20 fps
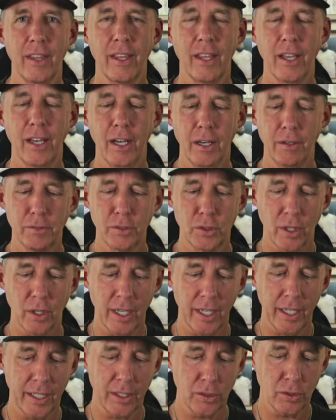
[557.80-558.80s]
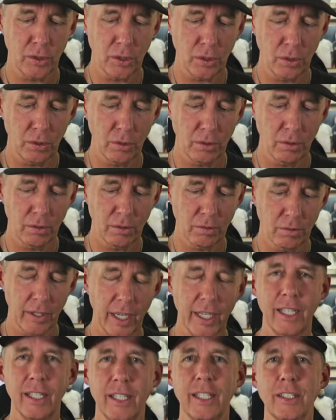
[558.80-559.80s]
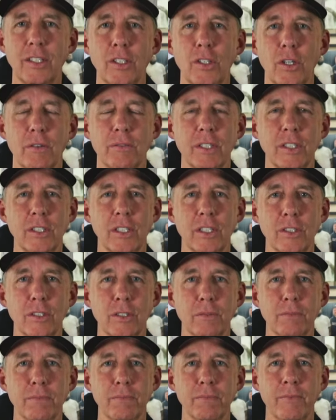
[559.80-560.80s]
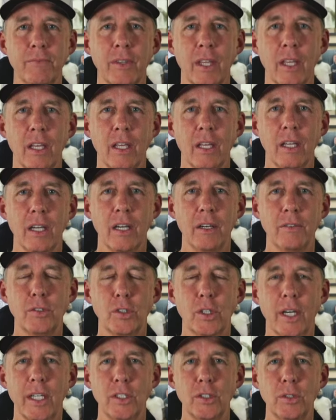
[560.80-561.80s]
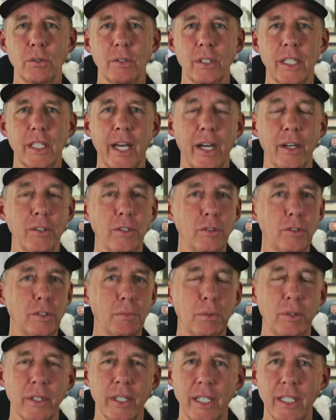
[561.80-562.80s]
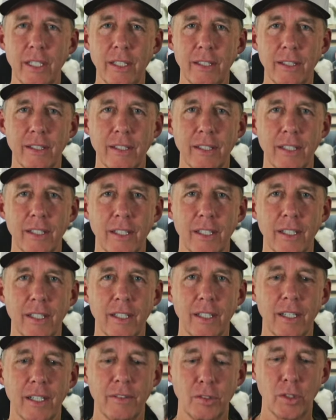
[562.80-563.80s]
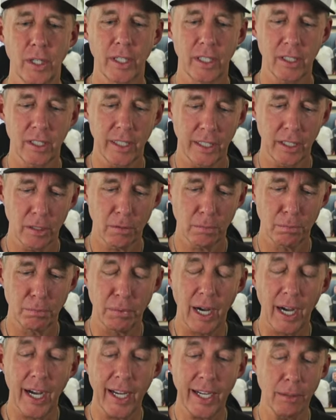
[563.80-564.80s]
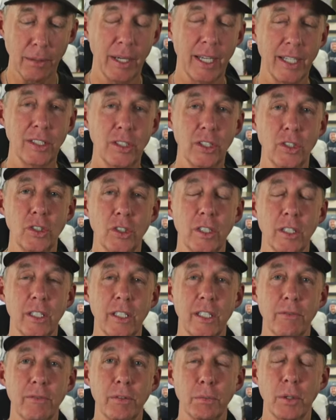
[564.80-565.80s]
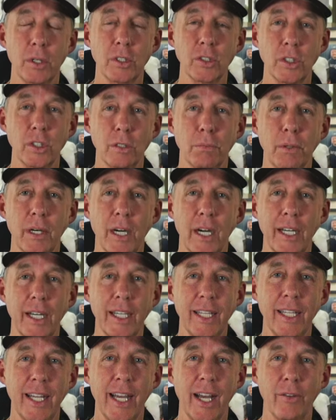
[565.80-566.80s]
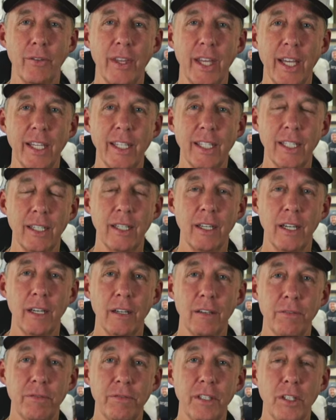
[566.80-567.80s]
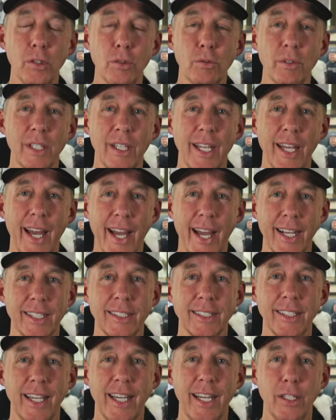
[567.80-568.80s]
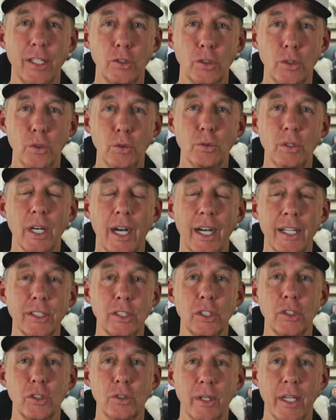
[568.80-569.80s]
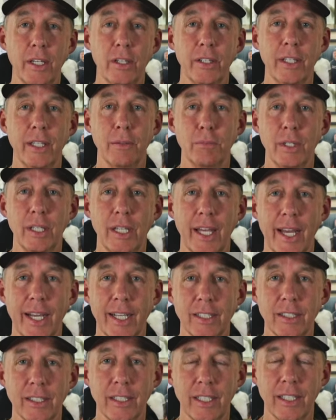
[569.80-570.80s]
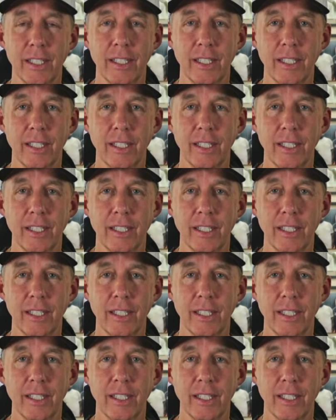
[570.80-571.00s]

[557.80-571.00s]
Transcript: of trying to regulate the nervous system, of trying to allow you to breathe, of trying to let your body pay attention to the different parts of your body and how they can feel relaxed as you concentrate on them relaxing.